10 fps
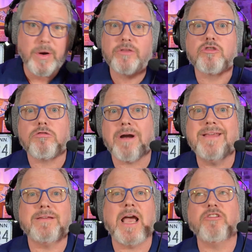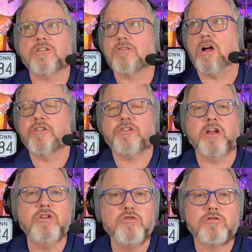It's crazy. I just launched a
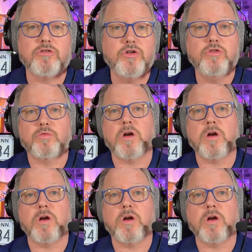new cruise.